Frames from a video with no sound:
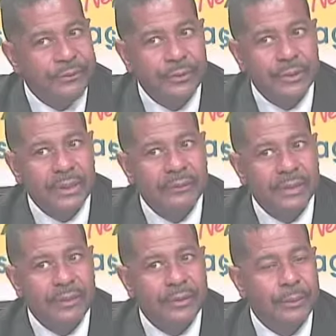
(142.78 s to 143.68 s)
in Philadelphia
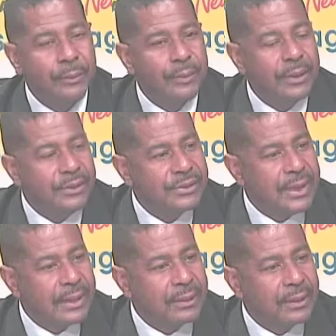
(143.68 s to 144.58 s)
and other communities
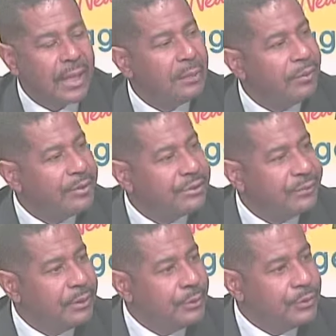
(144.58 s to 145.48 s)
that the libraries
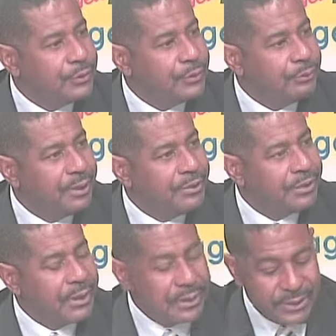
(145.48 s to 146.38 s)
have closed due to
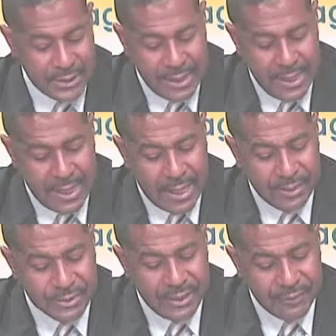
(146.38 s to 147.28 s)
budget cuts. How
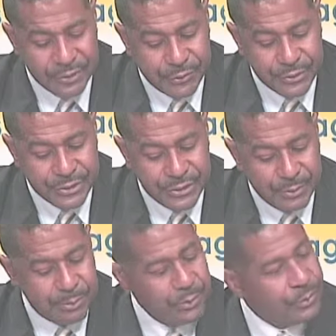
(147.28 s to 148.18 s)
does Governor Christie's
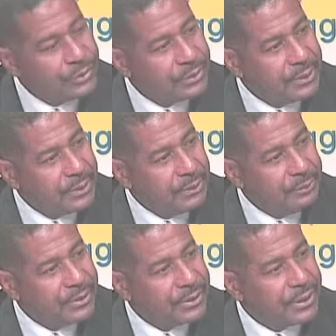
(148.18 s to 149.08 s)
proposed
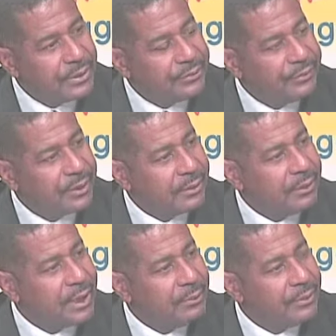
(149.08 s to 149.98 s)
budget cuts affect
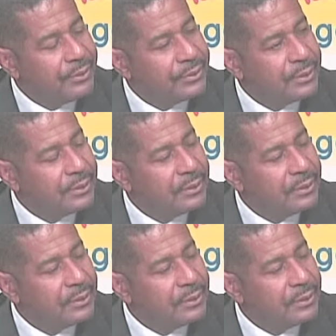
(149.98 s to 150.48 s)
our libraries?